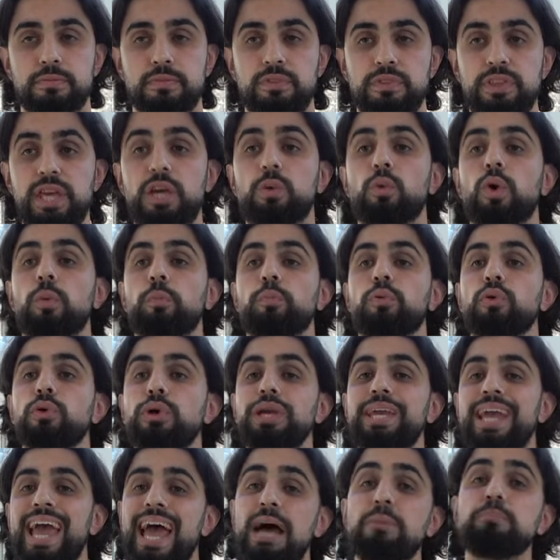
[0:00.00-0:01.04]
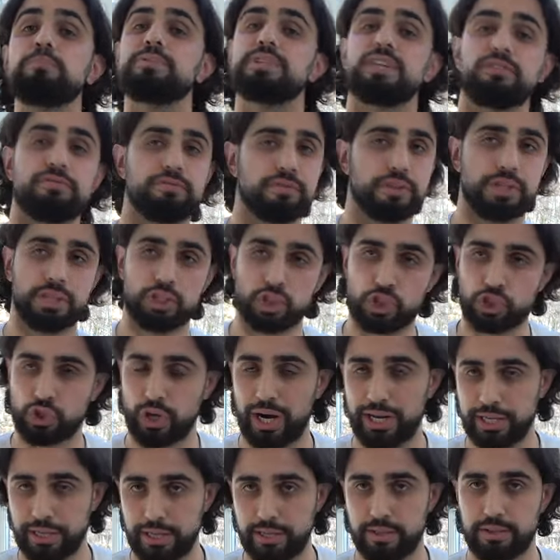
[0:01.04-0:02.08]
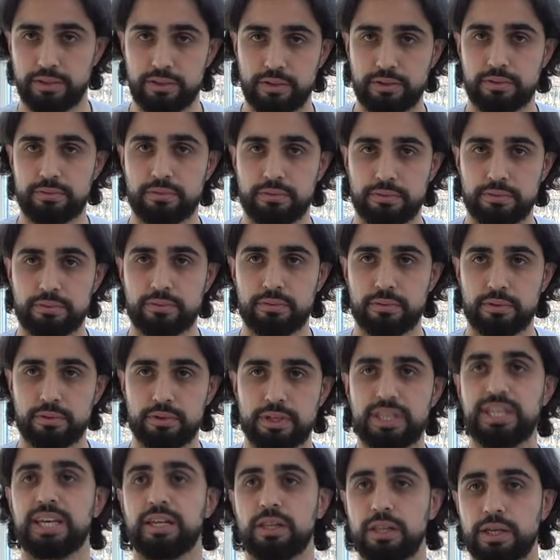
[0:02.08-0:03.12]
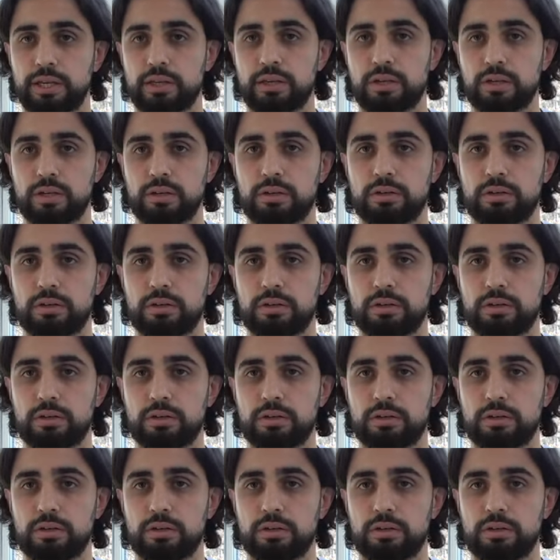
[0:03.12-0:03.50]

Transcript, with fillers: They were preemptively striking, killing,